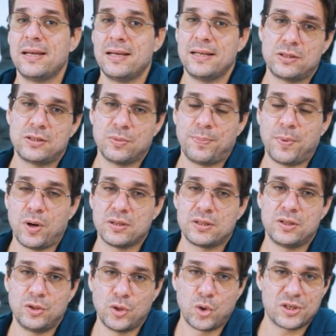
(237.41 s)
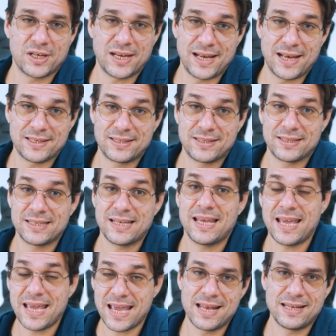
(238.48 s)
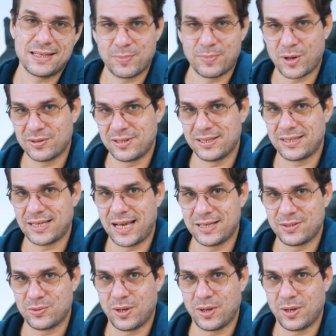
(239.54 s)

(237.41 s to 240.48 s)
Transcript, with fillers: it supports Node.js and the browsers as